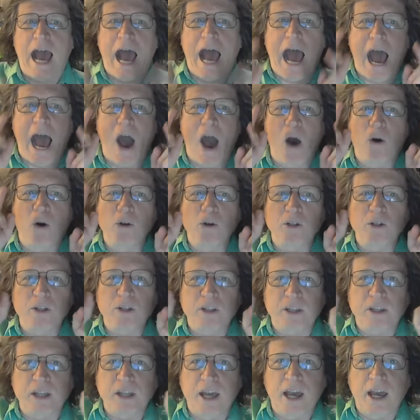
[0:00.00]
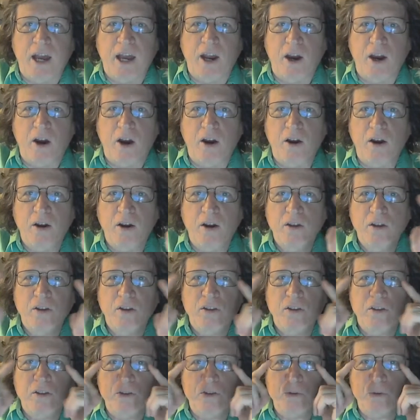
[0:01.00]
out there
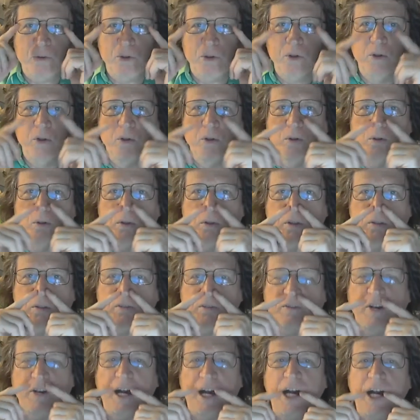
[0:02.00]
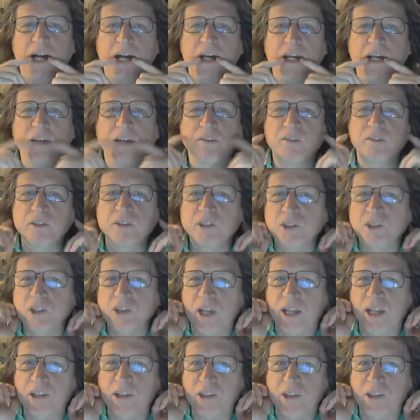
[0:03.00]
through the 5
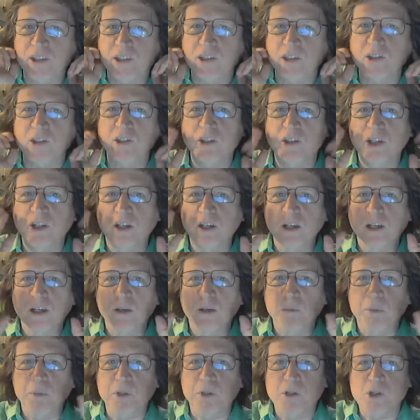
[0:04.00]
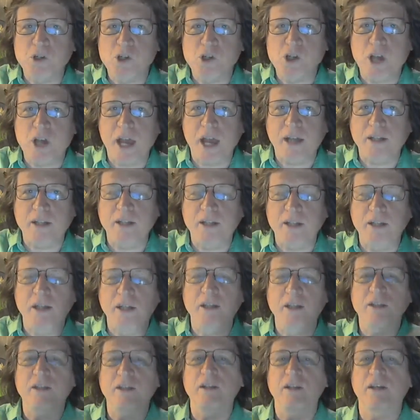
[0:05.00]
senses, projected
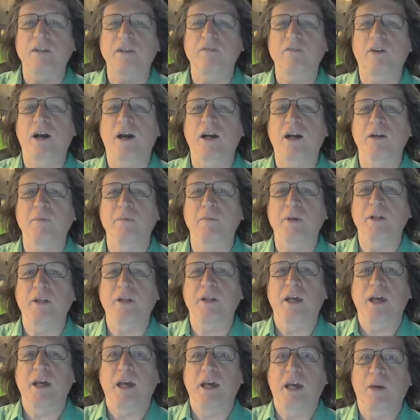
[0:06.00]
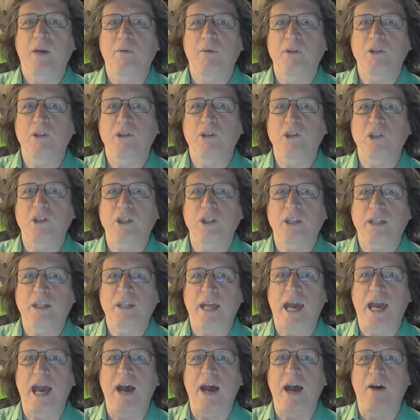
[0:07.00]
into the environment. And when you sit
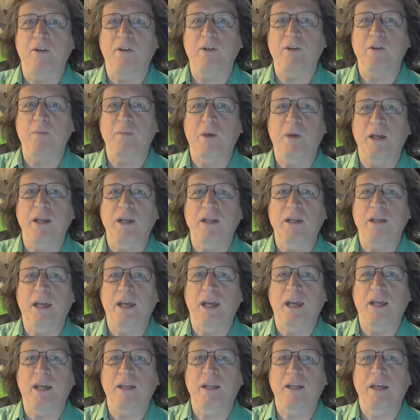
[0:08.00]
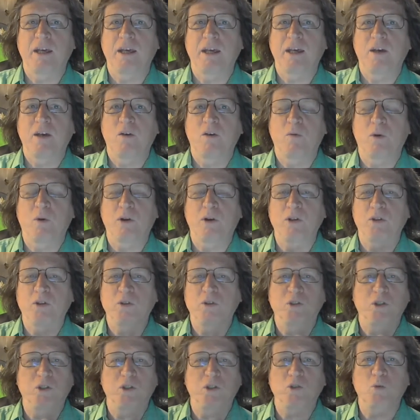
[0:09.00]
down to meditate, where you're
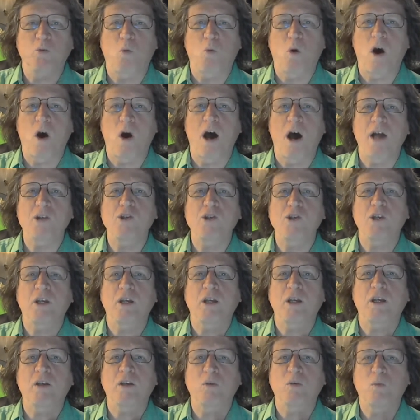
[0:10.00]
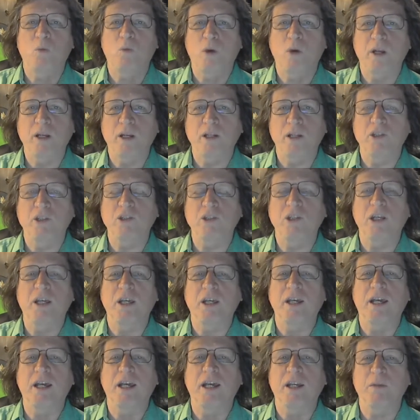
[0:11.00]
just watching,
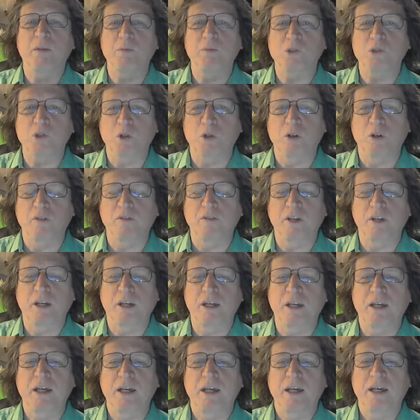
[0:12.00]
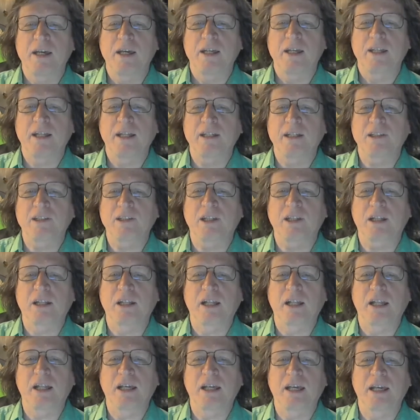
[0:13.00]
witnessing, and observing, that
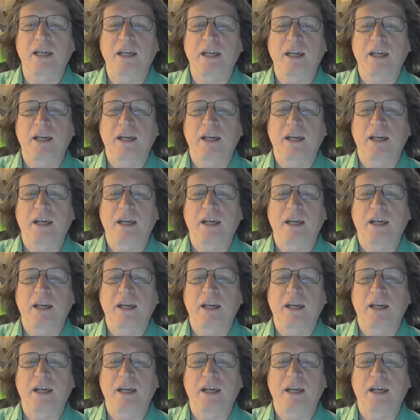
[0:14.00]
suddenly